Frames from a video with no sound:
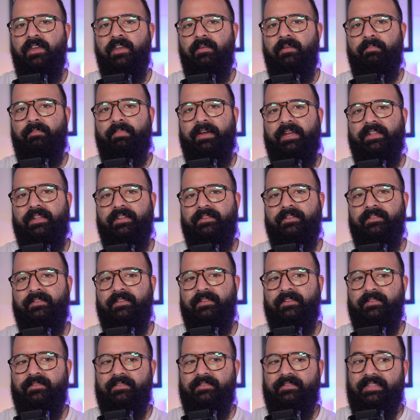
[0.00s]
but
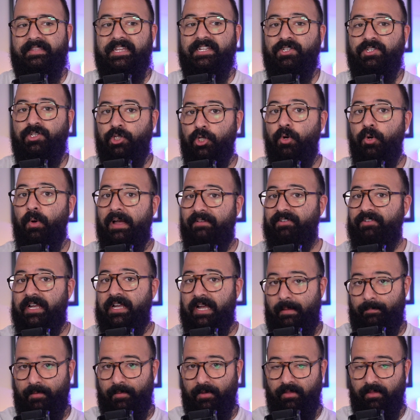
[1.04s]
they do have a
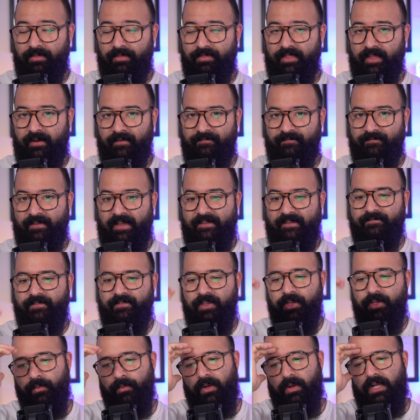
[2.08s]
couple that are 5
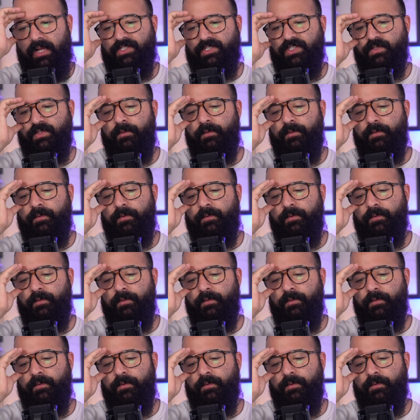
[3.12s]
figure watches.